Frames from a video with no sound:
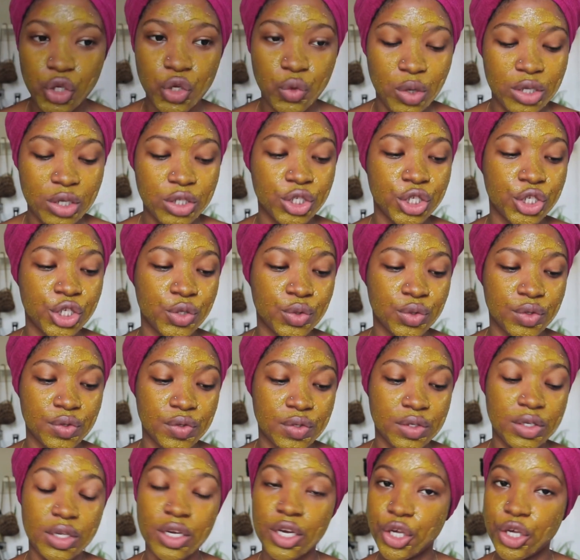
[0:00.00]
want to
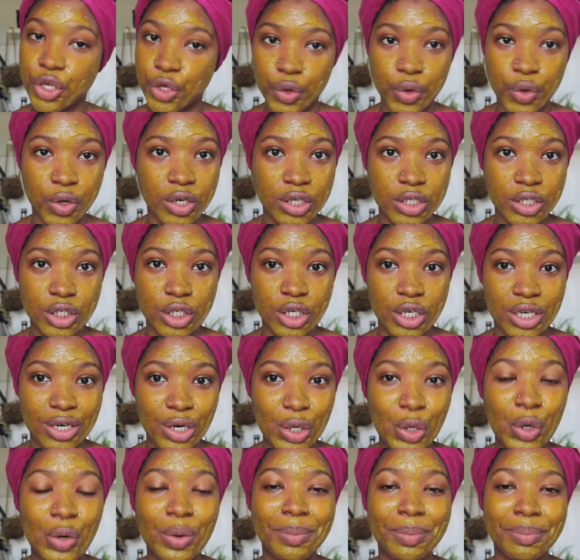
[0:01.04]
use yogurt,
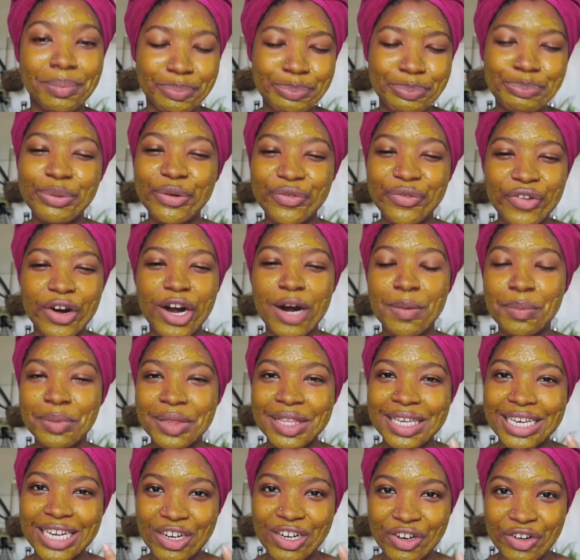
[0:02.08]
preferably
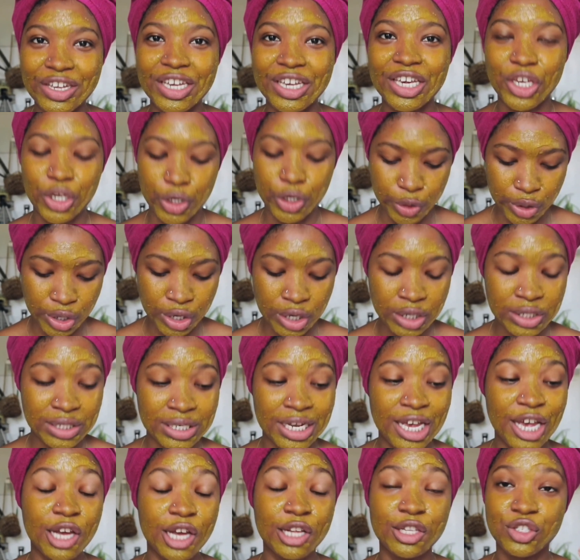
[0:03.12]
Greek yogurt,
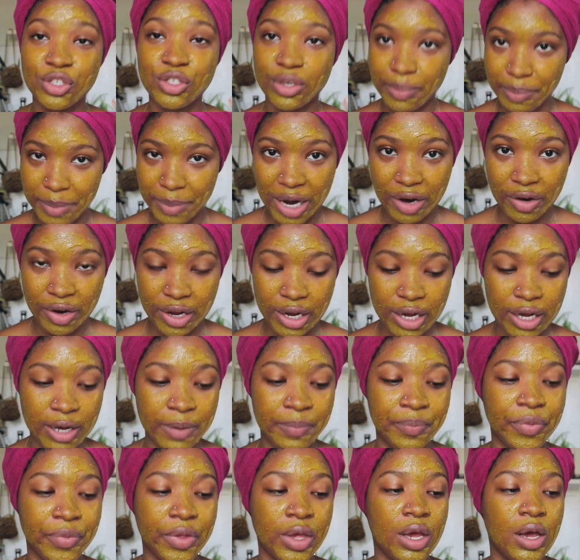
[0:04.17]
turmeric,
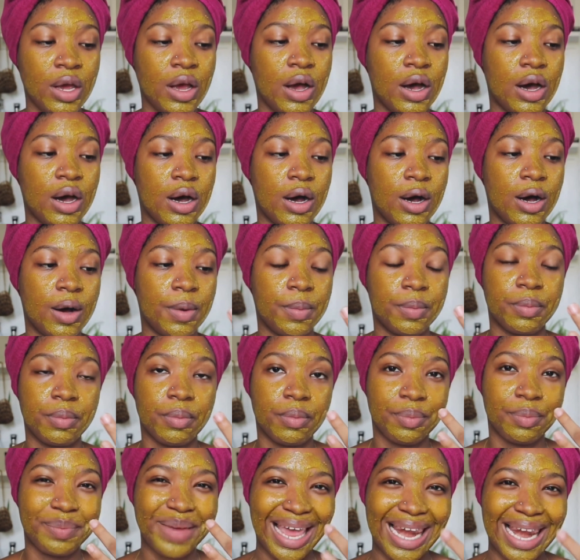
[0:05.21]
a
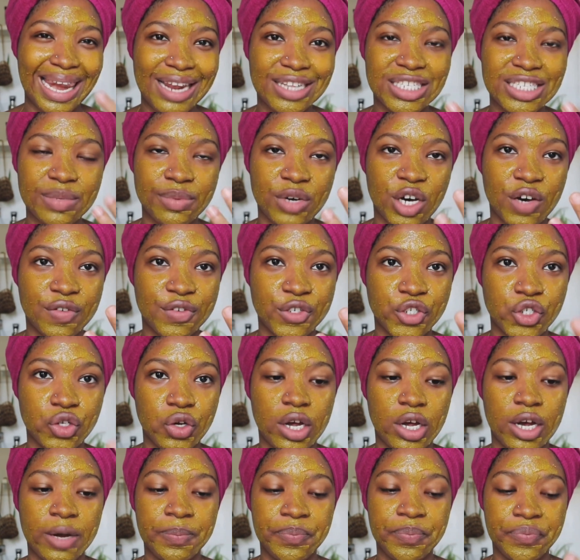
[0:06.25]
little bit of
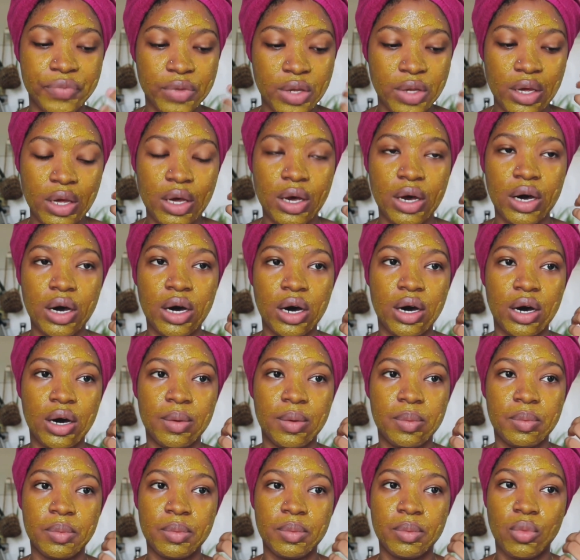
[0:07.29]
sugar,
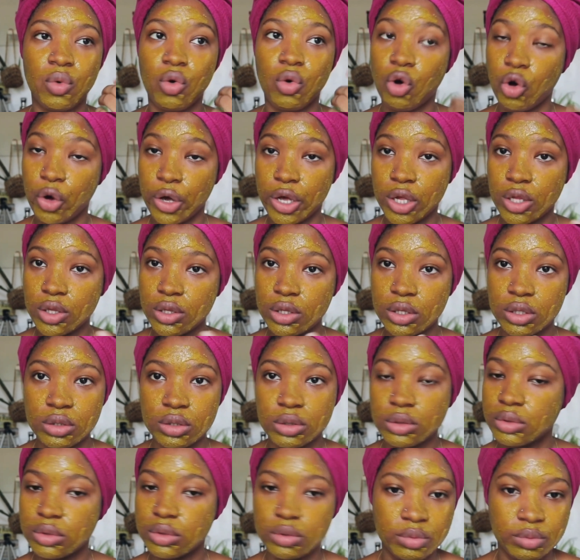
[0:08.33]
oil,
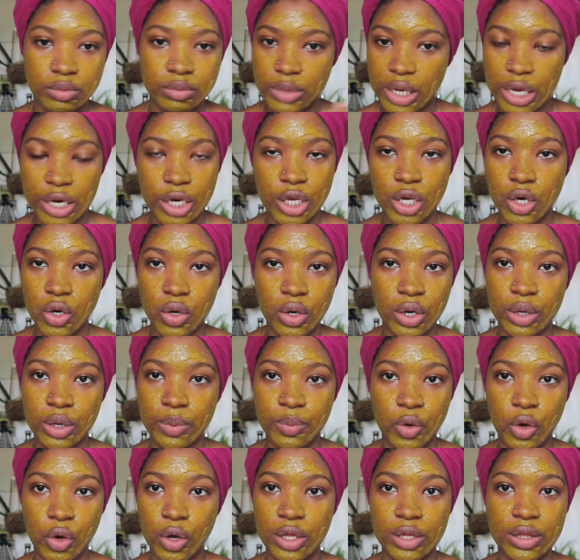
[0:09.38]
any
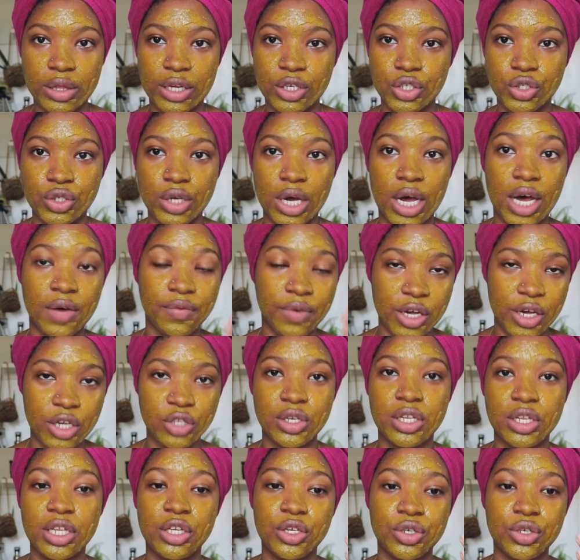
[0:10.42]
oil that you have. I usually